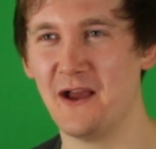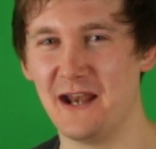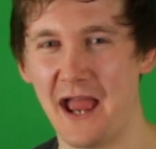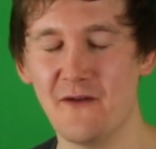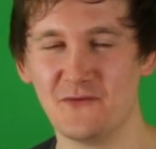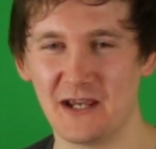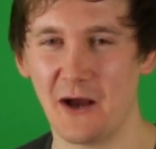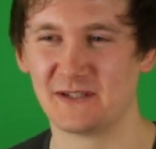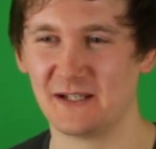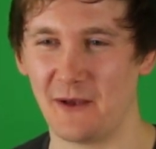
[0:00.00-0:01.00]
and he
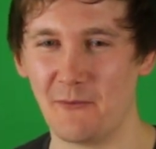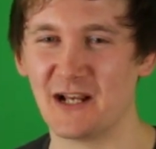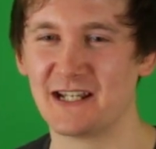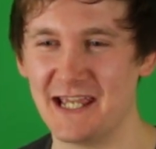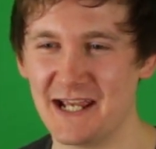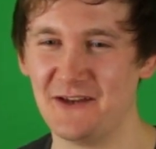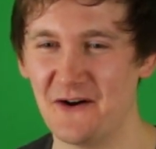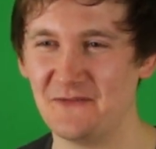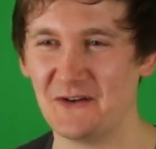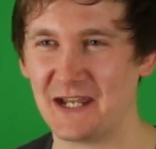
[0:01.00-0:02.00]
always says, I'm going to kick
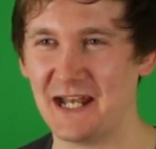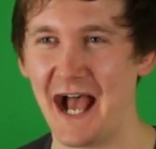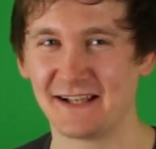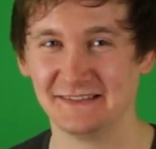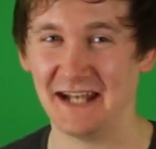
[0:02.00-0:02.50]
your fucking ass,